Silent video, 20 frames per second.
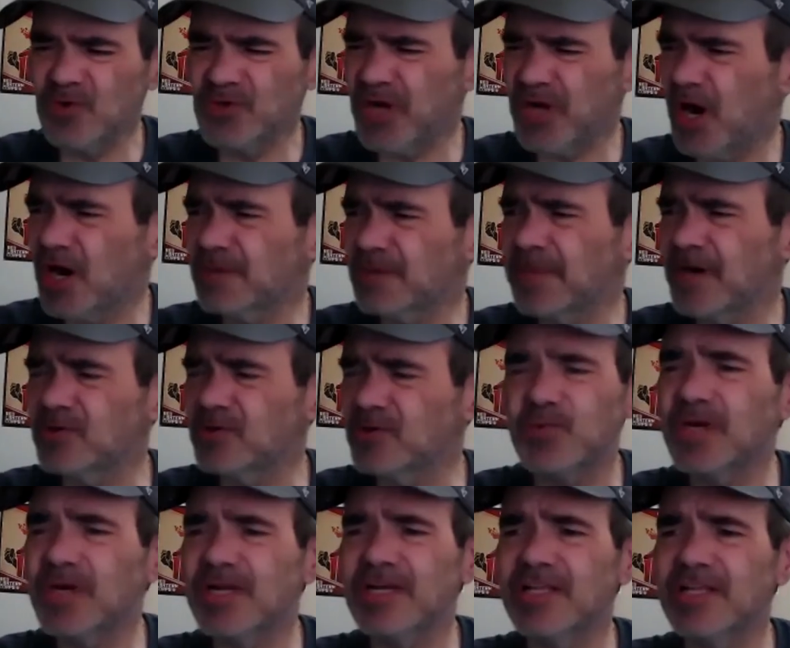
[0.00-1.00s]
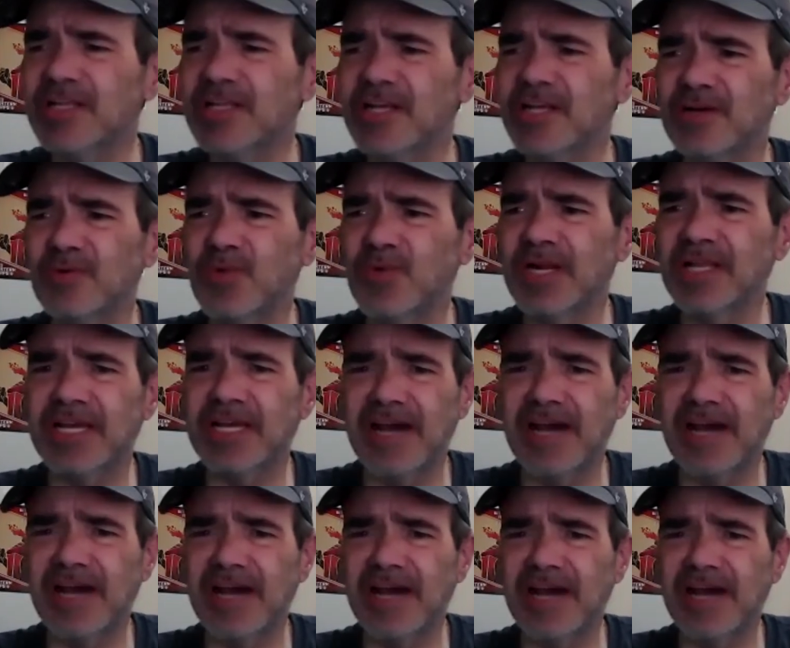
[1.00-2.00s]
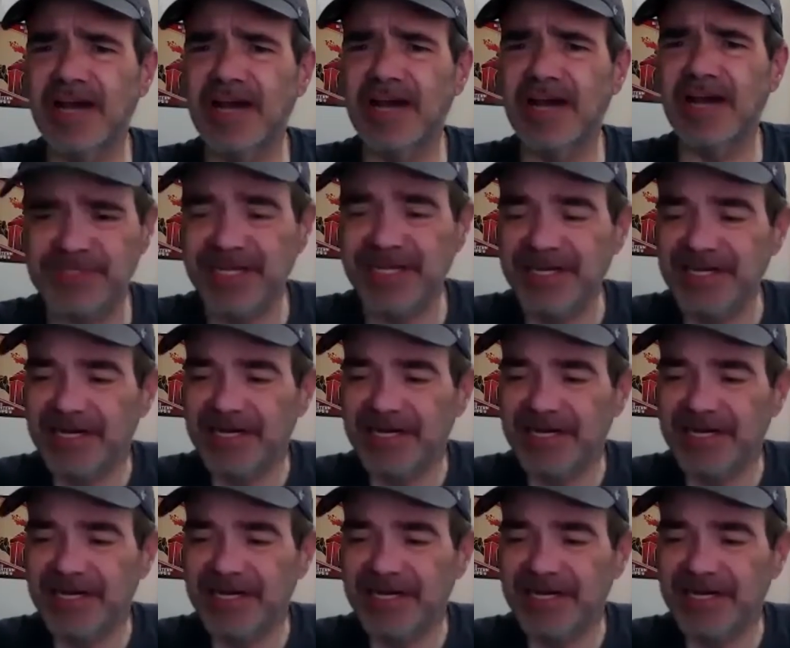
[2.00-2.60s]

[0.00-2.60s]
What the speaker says: Dogma. It was one of the Kevin Smith films,